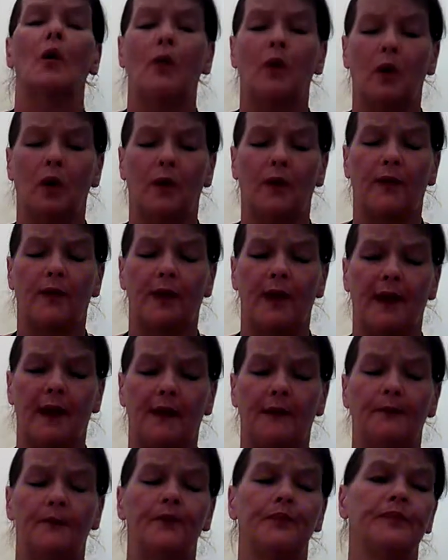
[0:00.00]
worth it.
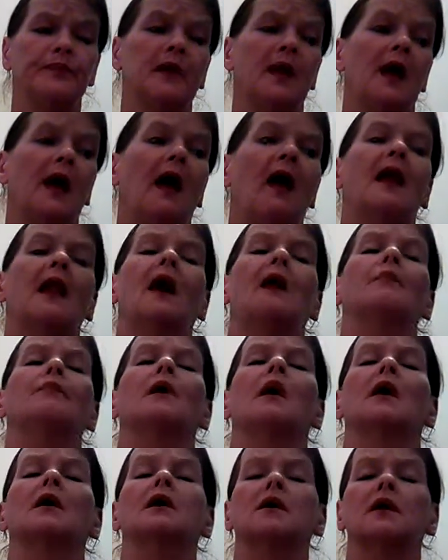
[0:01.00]
And I'm
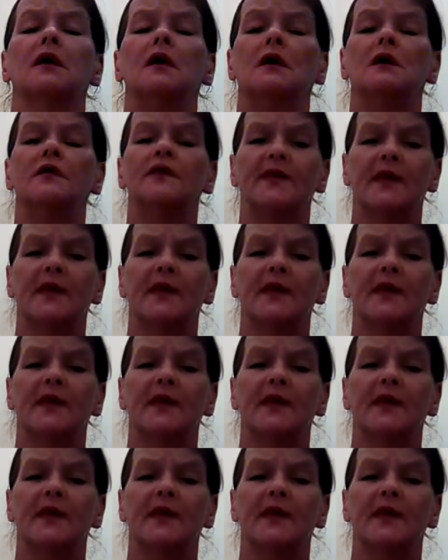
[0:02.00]
not going to go